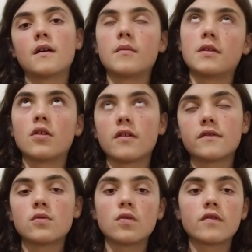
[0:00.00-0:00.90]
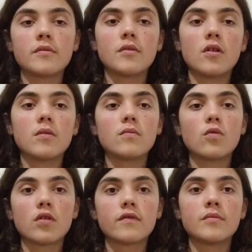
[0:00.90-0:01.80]
I mean, not if they walk from home,
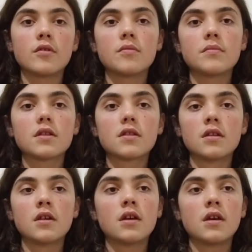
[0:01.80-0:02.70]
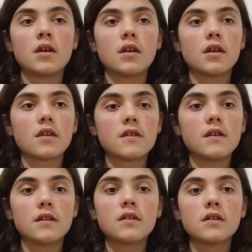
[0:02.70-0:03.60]
work from home, but yeah,
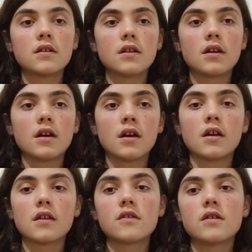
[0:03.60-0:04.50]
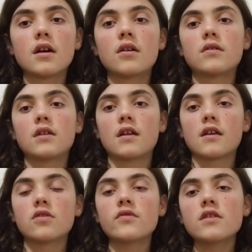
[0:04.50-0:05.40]
still. Uh, so now it
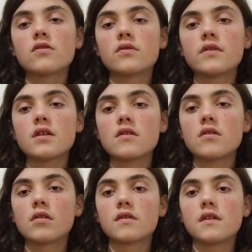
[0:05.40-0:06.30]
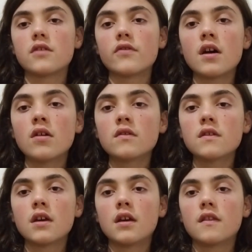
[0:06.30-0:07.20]
has three stories. You got the
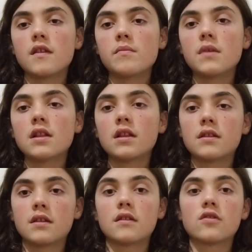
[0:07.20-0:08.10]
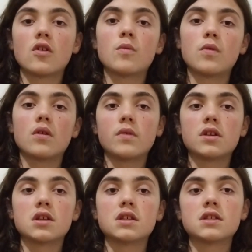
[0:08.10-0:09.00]
ground, the middle, and then the top one,
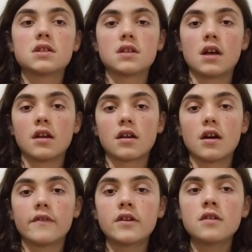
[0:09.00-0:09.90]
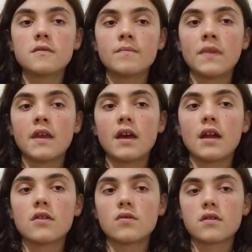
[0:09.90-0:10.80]
which is uncovered,
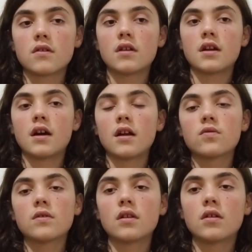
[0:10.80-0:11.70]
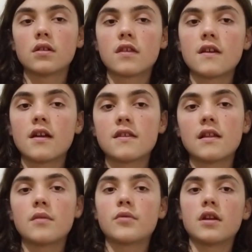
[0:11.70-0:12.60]
and it's also got an artwork along the side
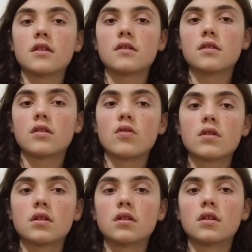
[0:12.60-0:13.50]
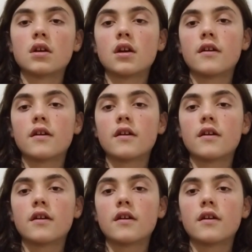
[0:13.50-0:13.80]
celebrating the local